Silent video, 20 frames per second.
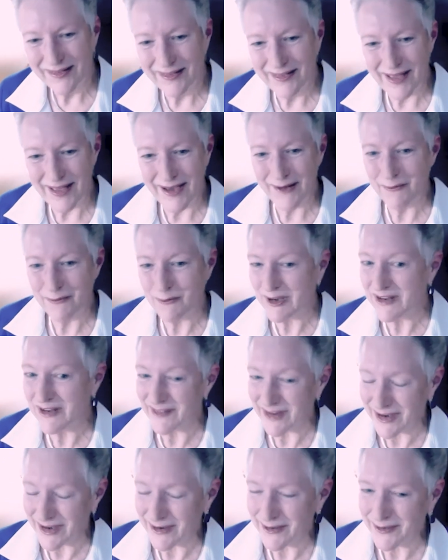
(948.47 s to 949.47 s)
that we
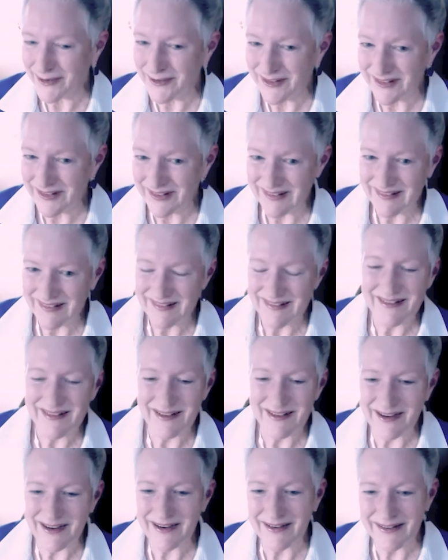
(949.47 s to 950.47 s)
found
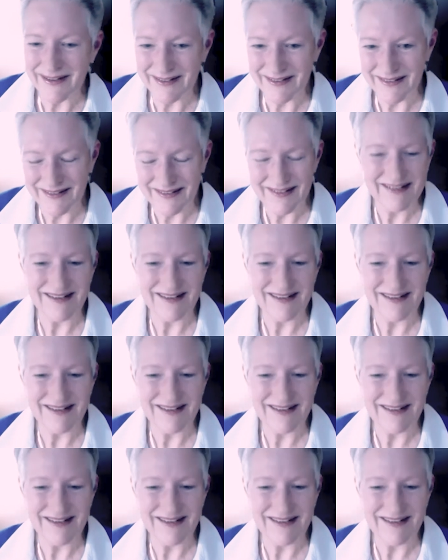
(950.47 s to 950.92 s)
on